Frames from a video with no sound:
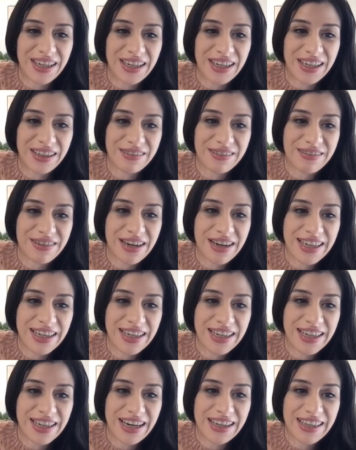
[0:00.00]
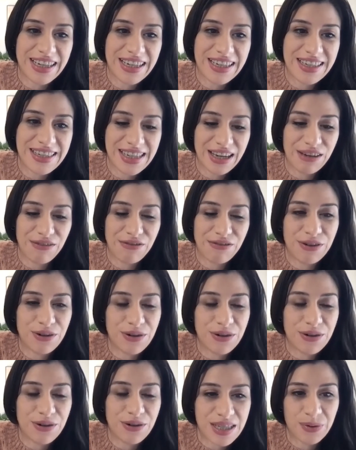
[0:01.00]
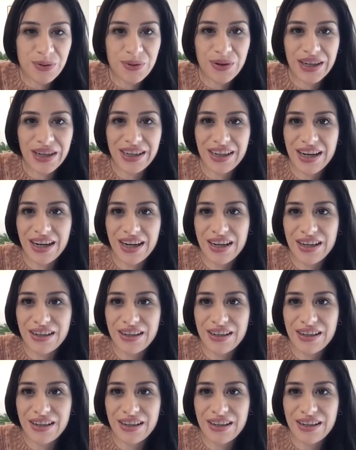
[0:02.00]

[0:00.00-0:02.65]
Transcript: Realidades a focus point